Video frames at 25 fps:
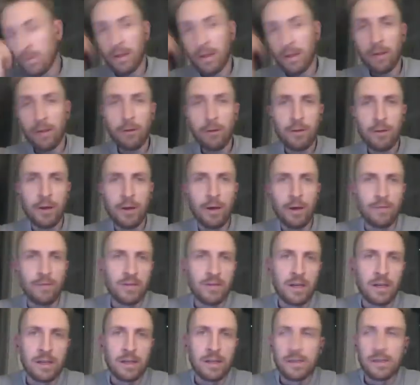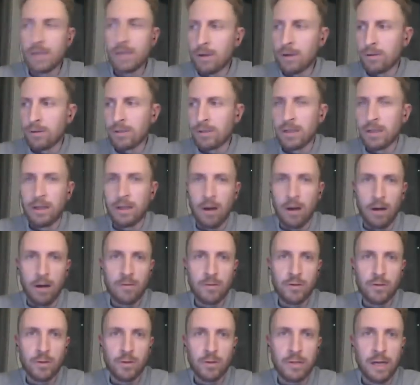other thing you have to consider is that the
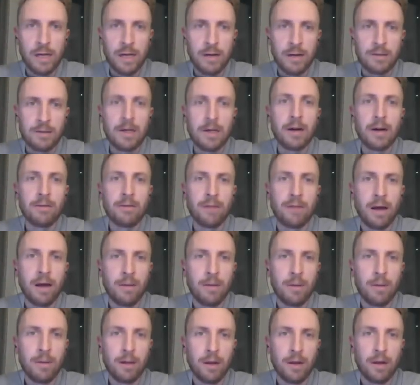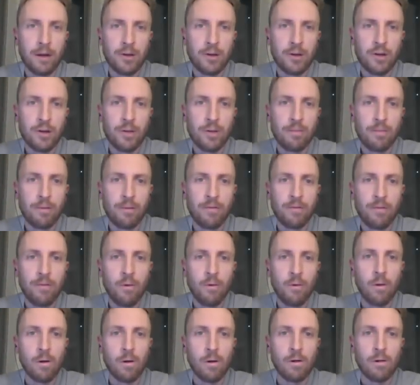offshores had a ton of liability on Trump
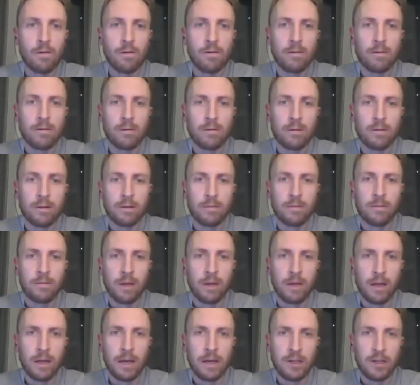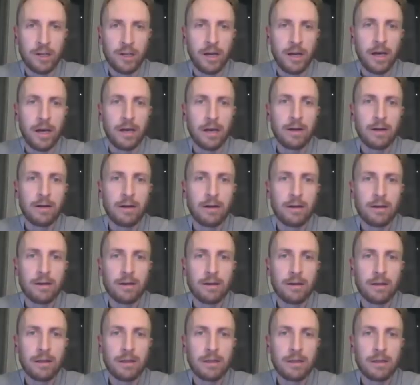before election night.
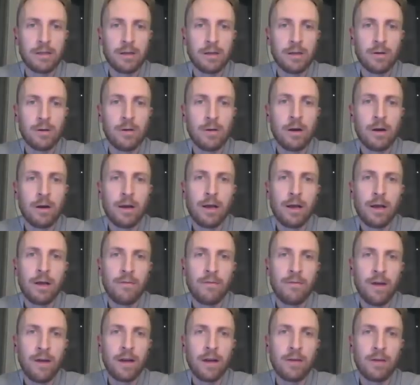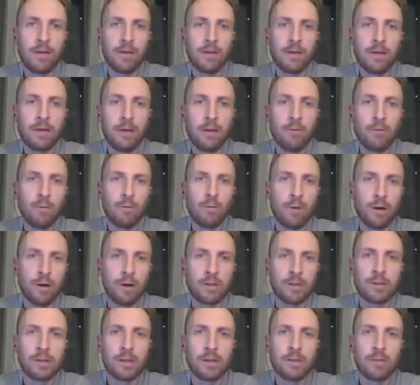And so if anything, they would want to
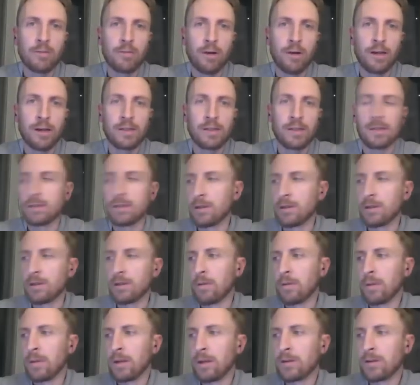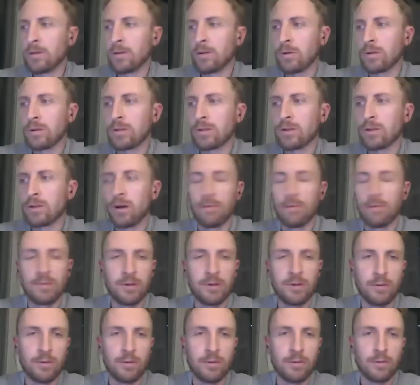skew prices a little bit towards Trump
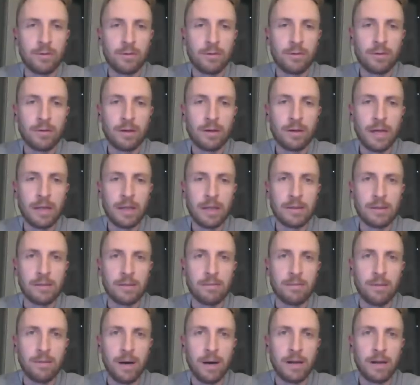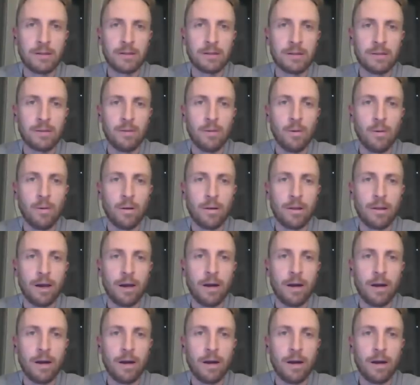to get some Biden support there.